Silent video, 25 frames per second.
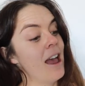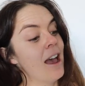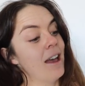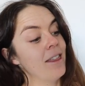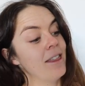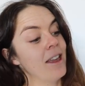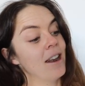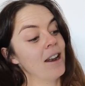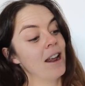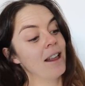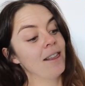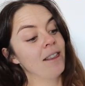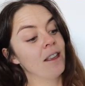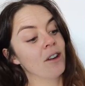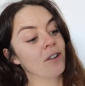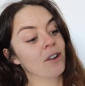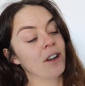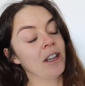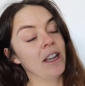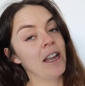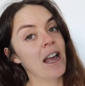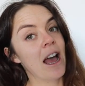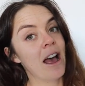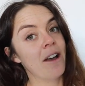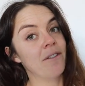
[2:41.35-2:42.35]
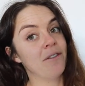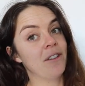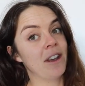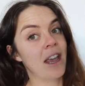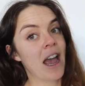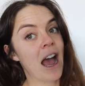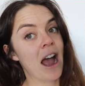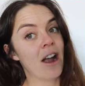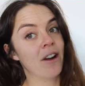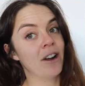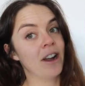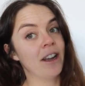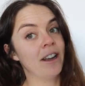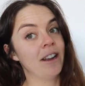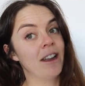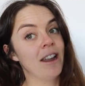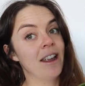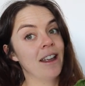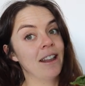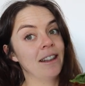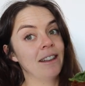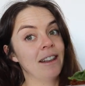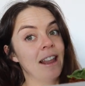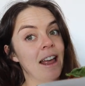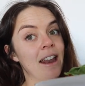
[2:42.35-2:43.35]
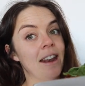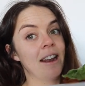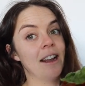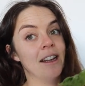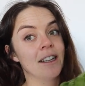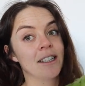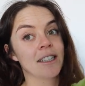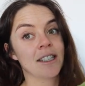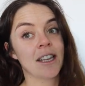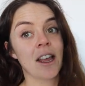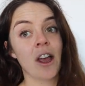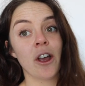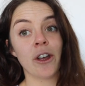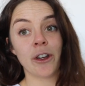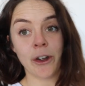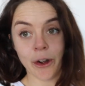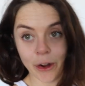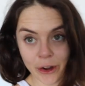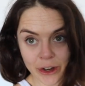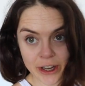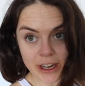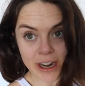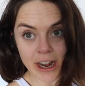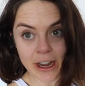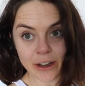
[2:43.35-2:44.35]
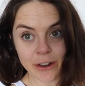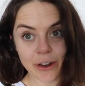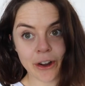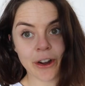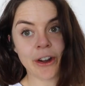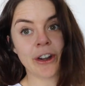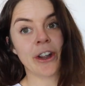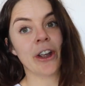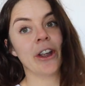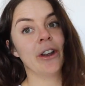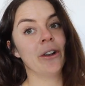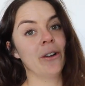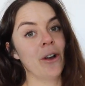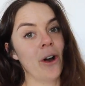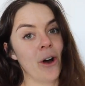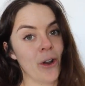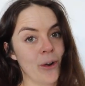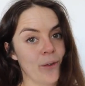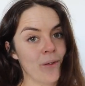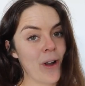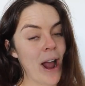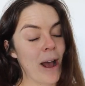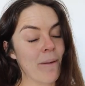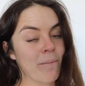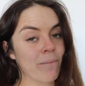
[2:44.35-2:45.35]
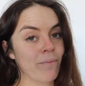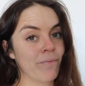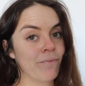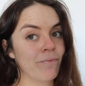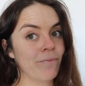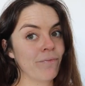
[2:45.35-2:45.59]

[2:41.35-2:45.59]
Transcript: And then I literally have carrot, lettuce, coconut yogurt on a wrap.